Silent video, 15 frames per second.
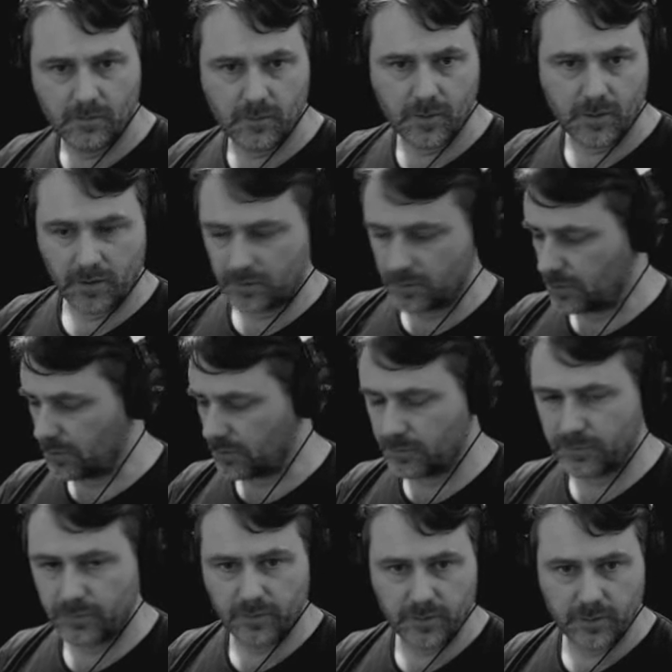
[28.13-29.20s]
I'll actually
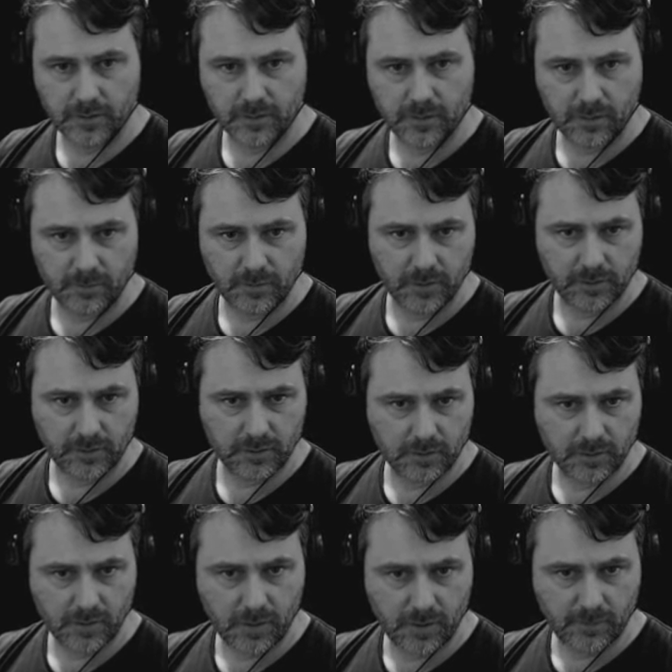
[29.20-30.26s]
just put this up the
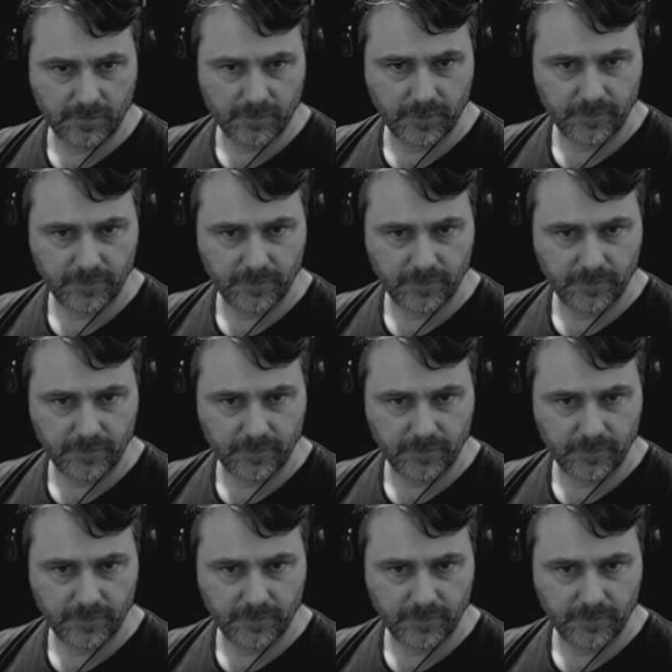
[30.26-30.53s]
top,